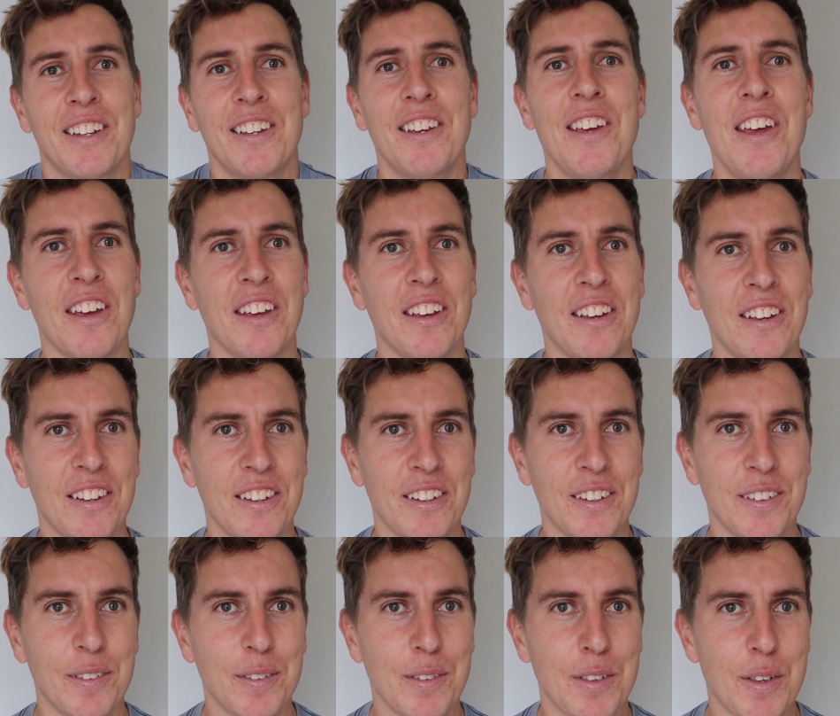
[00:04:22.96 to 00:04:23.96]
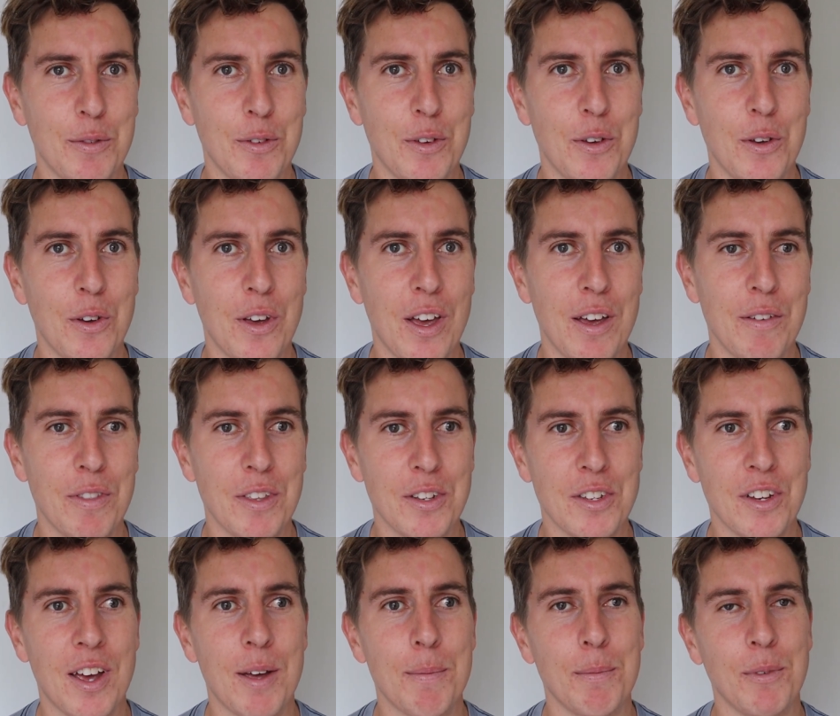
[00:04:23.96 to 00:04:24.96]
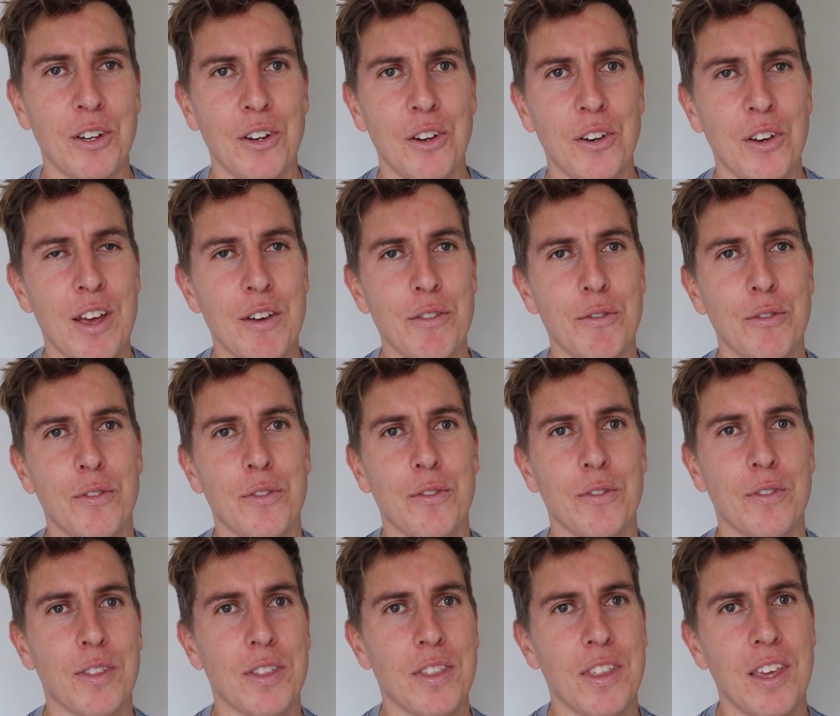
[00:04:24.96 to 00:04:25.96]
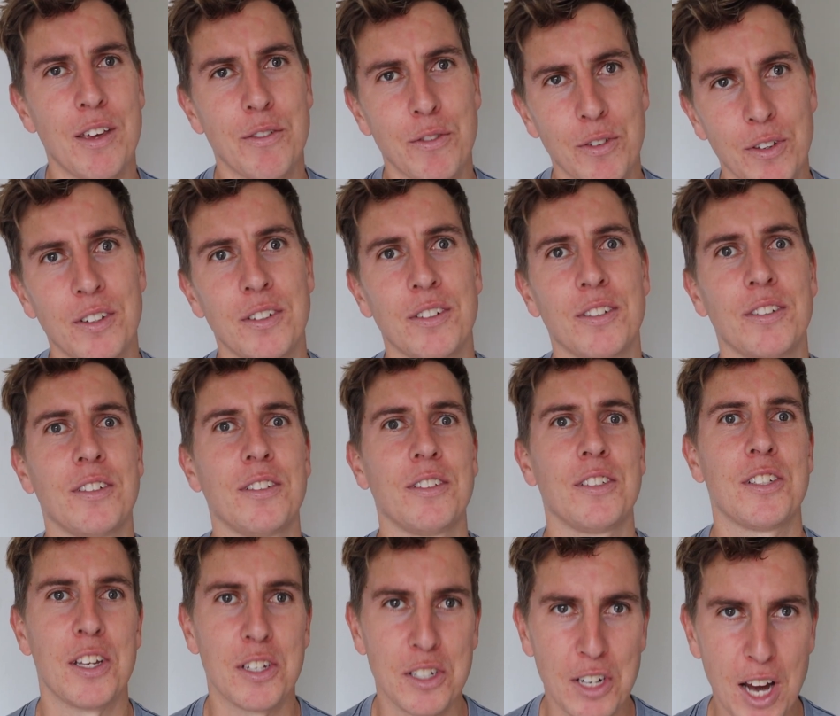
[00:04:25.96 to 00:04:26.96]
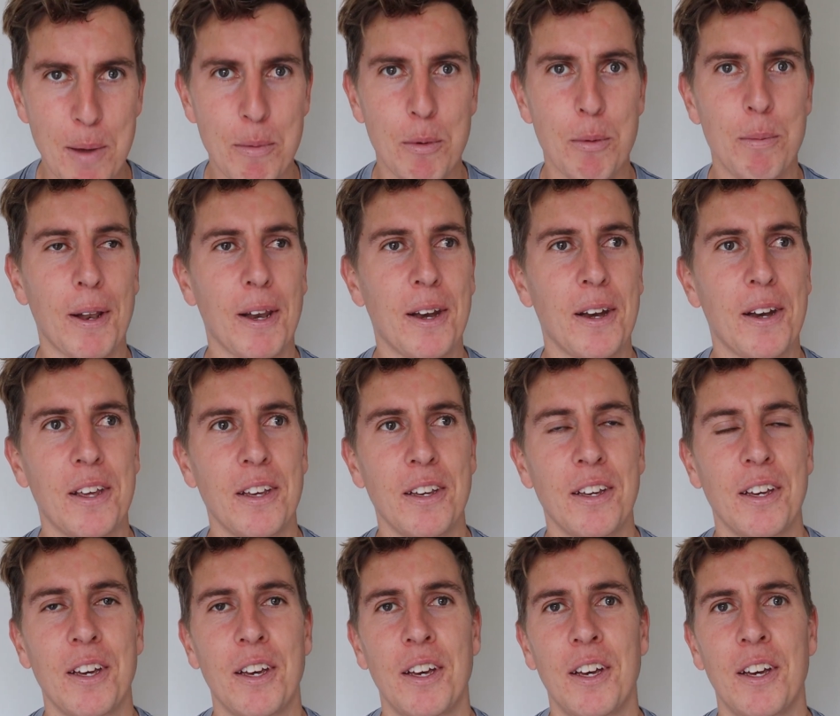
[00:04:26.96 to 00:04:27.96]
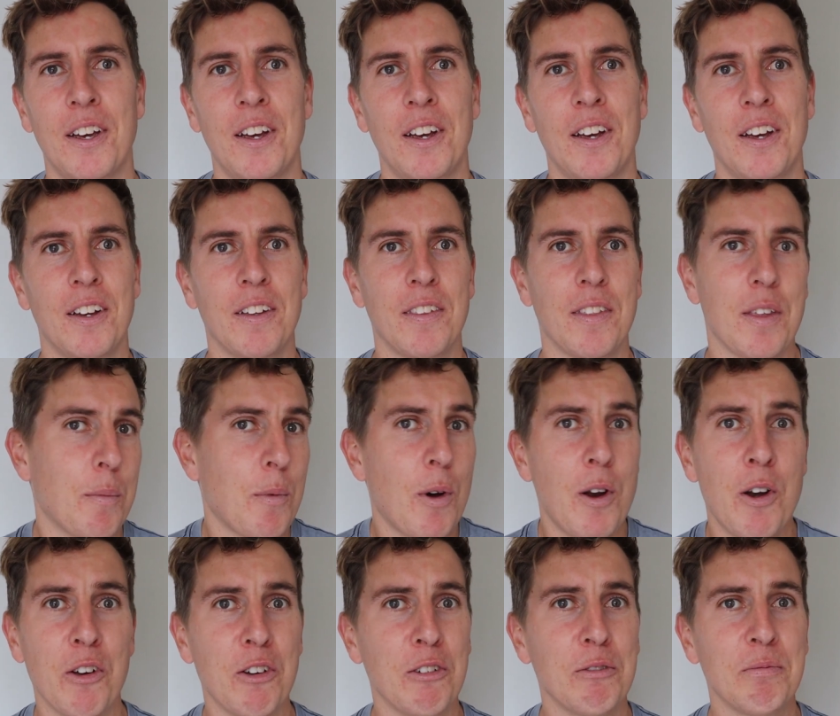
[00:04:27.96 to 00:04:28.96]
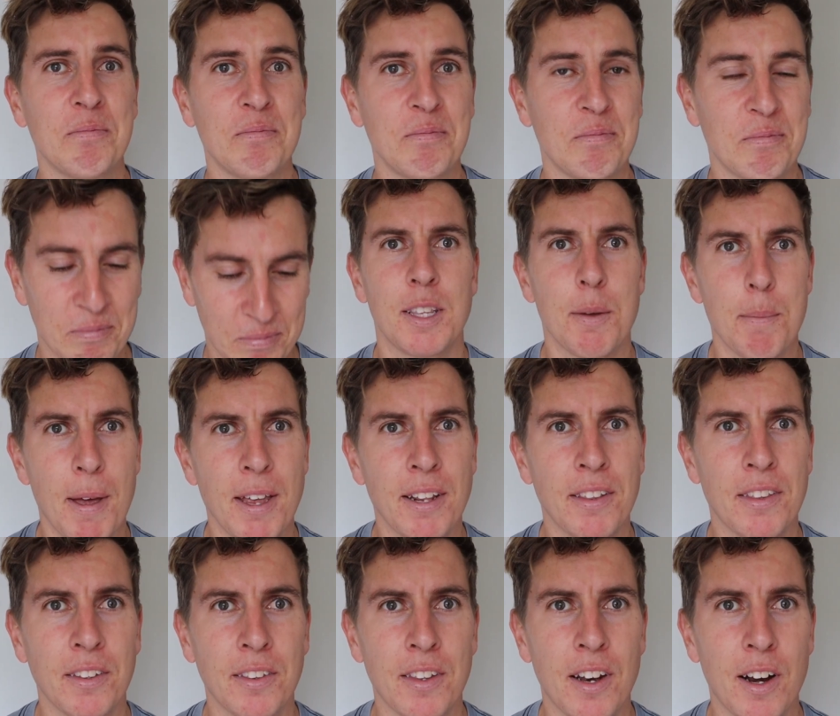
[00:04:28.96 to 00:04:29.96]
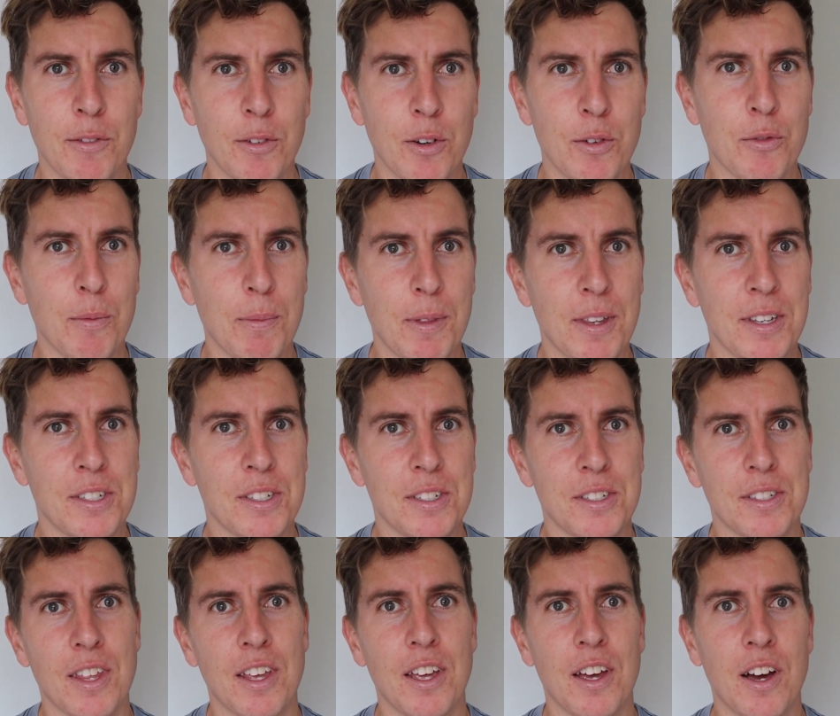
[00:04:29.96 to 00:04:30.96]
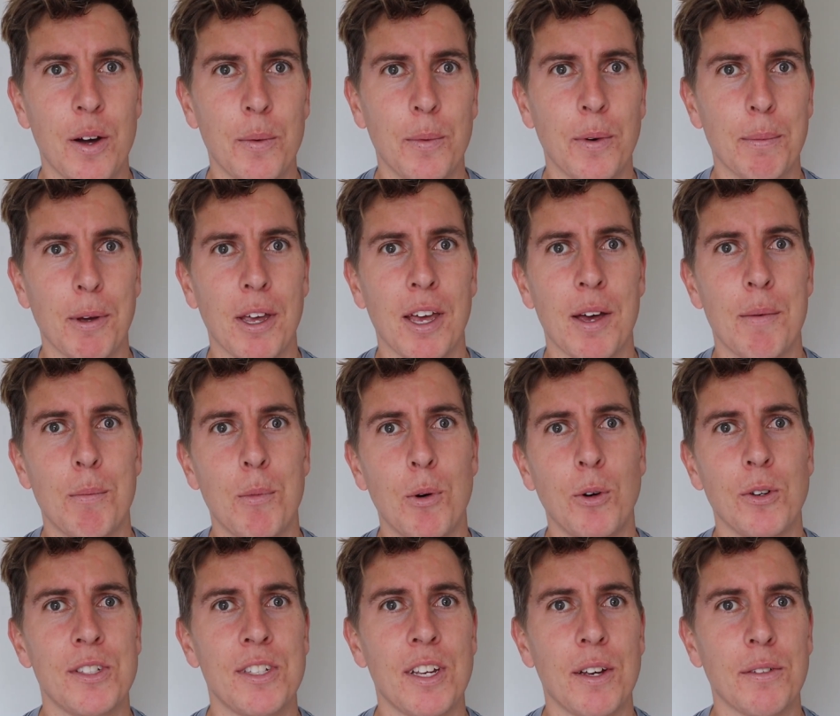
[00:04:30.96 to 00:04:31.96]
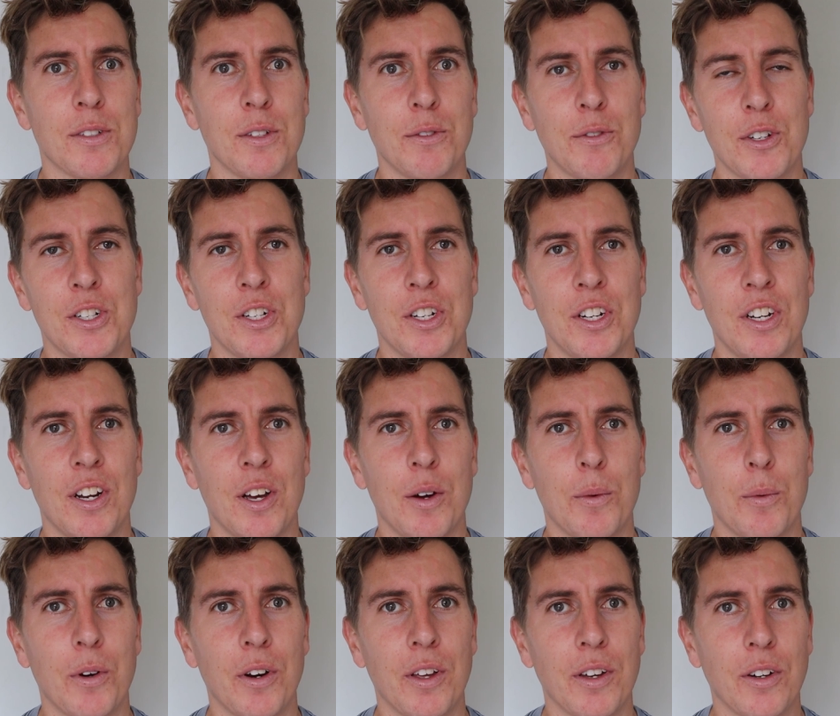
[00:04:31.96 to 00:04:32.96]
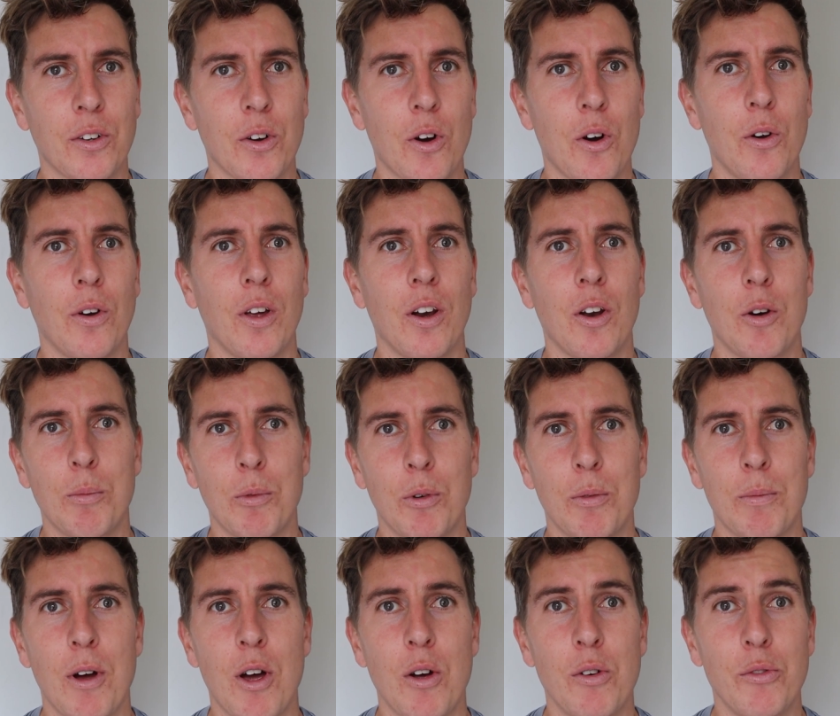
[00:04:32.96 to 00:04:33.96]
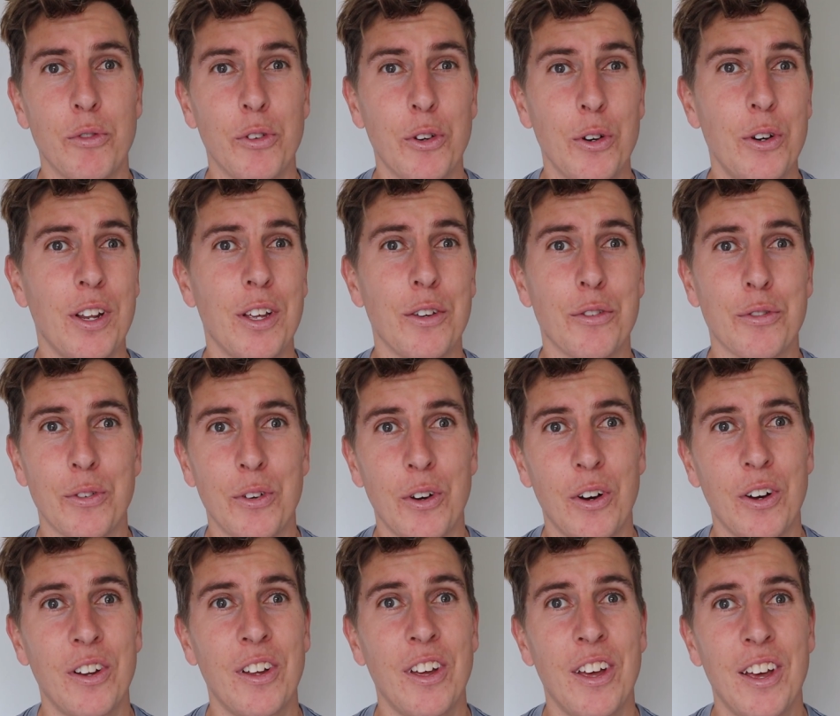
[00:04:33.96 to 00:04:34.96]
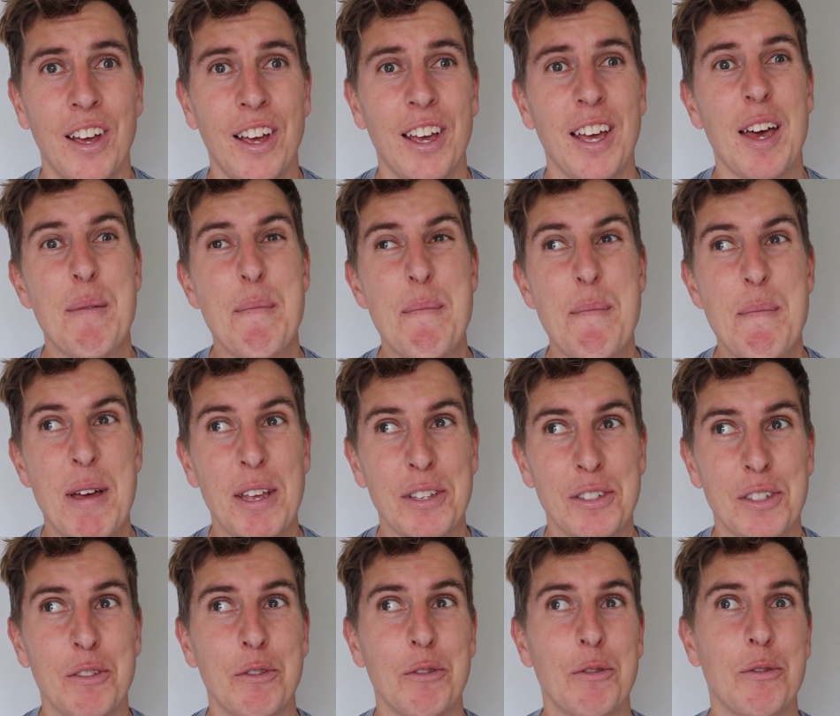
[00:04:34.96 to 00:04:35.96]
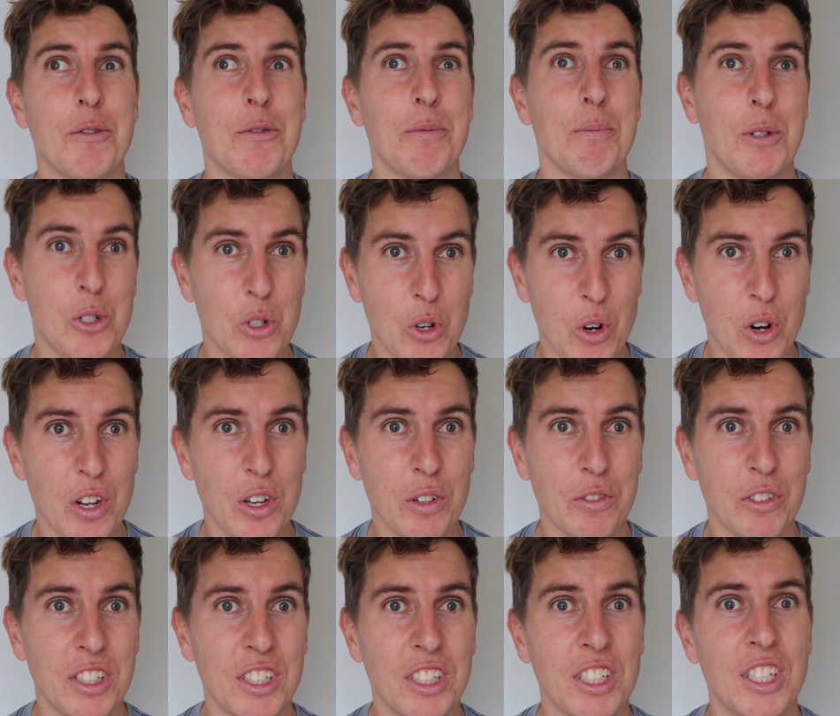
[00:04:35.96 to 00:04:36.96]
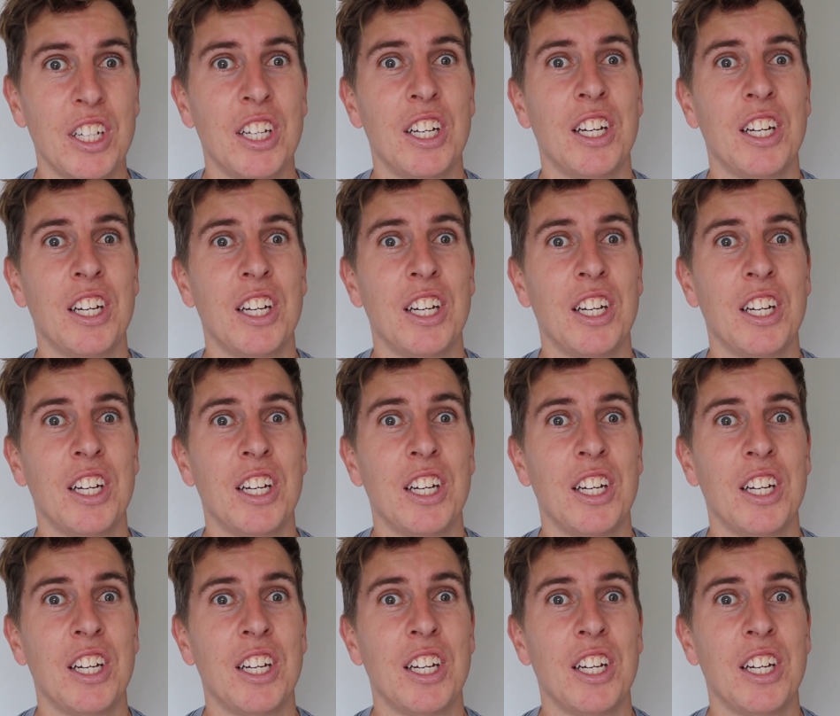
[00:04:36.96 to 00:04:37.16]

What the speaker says: yeah, if you have the time and you have the effort / capability, then why not? The main thing that I've learned from this is that I want to become more self-sufficient. I want to grow a lot more of my own food, if not a massive majority of it,